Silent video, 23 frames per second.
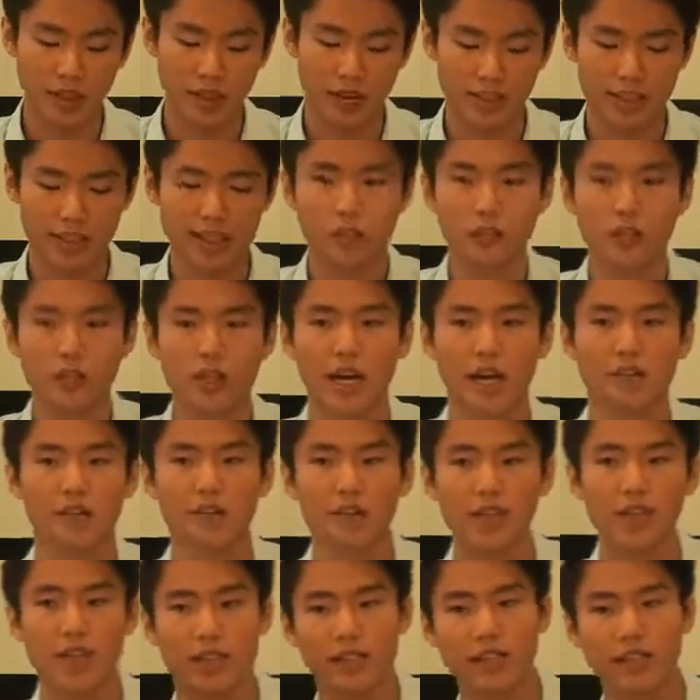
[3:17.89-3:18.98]
It didn't. I
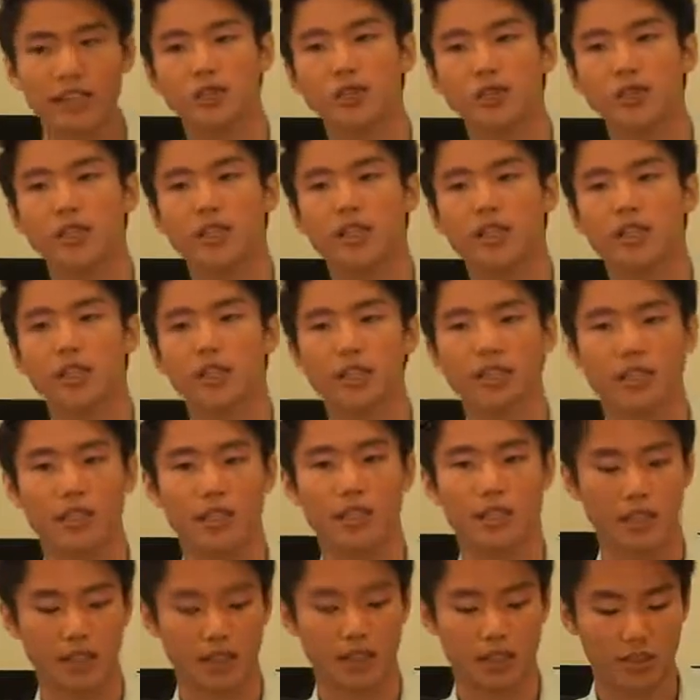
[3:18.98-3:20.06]
feel like it didn't really
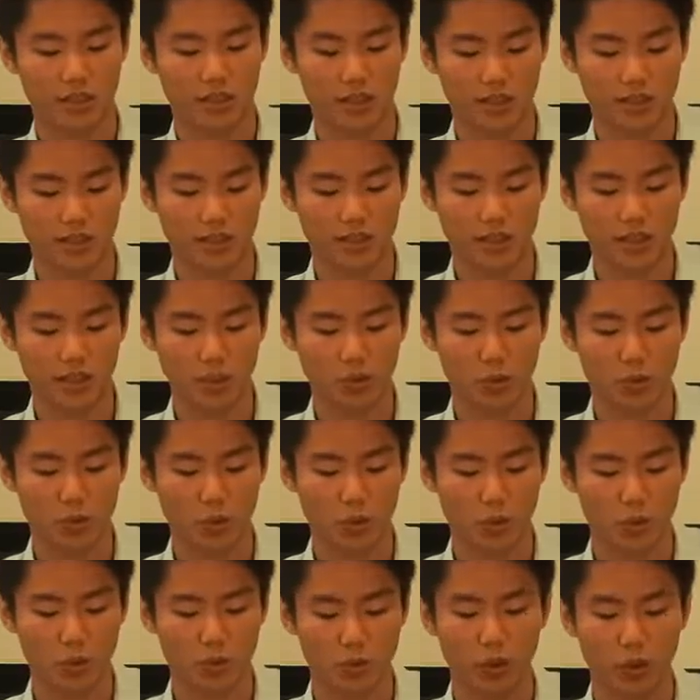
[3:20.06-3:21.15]
uh, sit
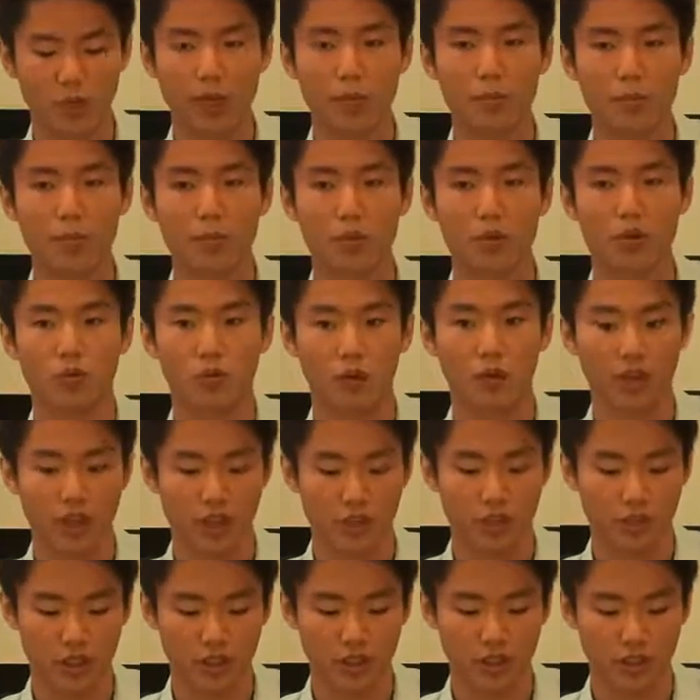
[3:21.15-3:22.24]
with what I'm with what I
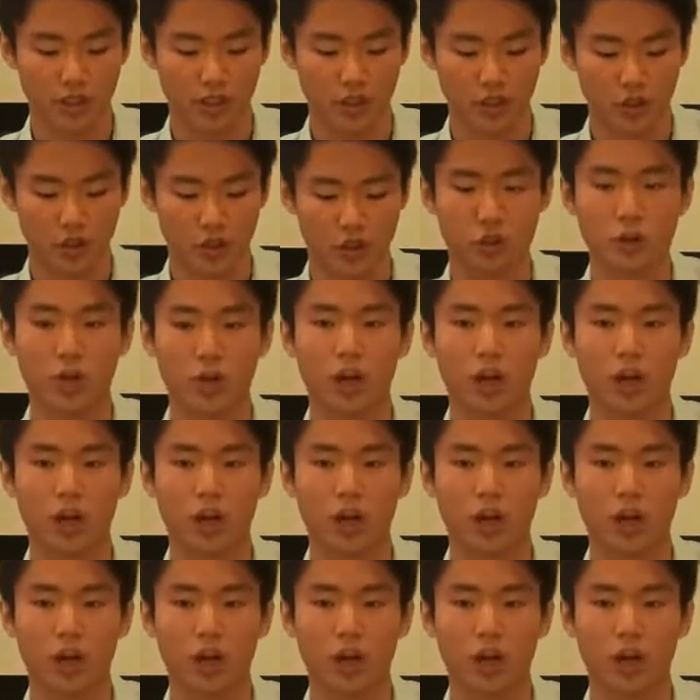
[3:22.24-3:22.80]
was trying to show.